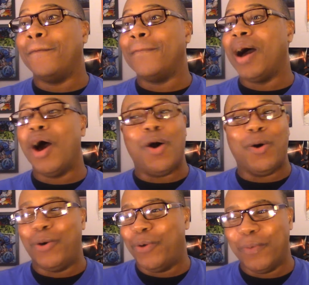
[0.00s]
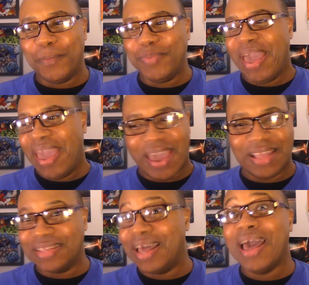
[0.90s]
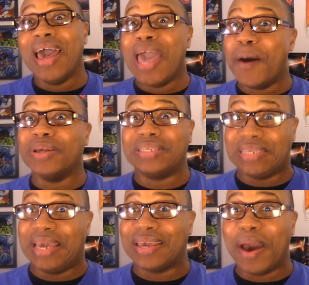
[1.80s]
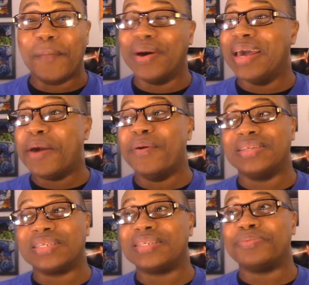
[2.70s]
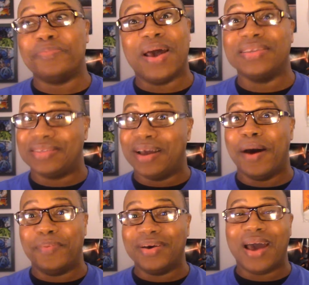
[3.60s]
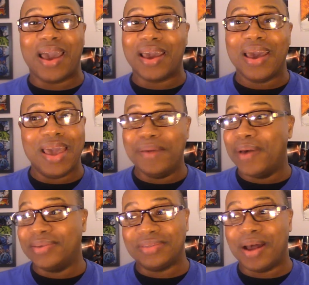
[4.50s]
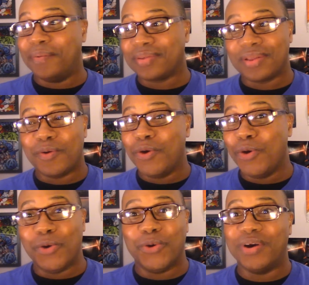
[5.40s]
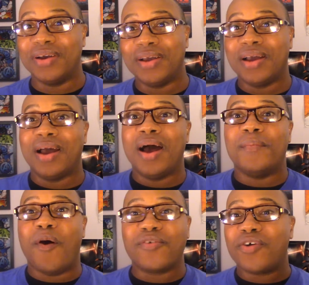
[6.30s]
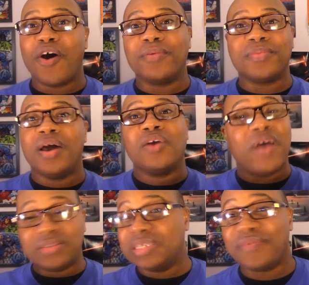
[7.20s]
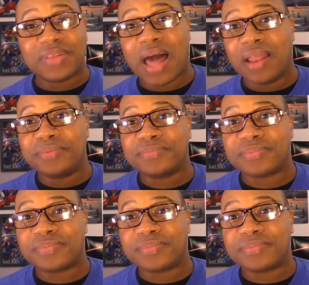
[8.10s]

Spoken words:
Oh man, it was sick, but it was messed up. It messed up. Whew. Overall, great season finale.